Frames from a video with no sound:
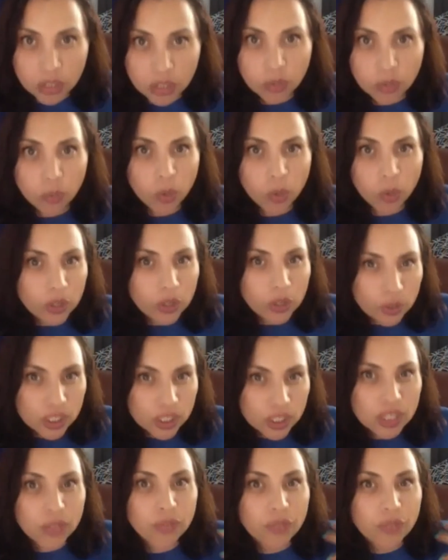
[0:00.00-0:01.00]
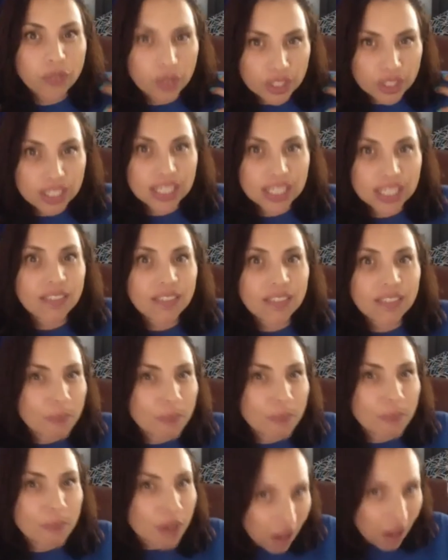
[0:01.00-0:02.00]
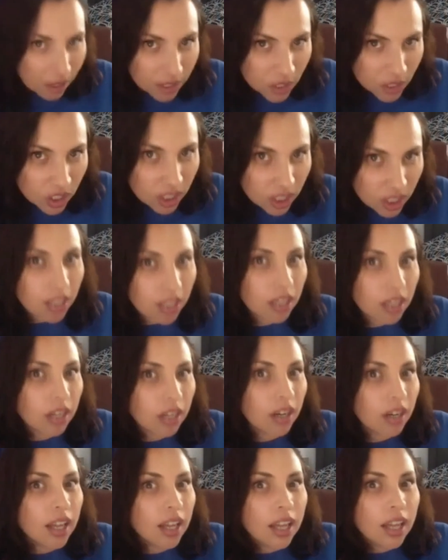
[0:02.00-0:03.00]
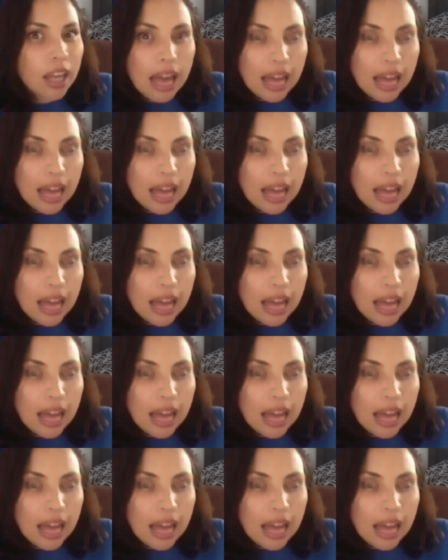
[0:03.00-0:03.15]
We're usually the first to give them college gear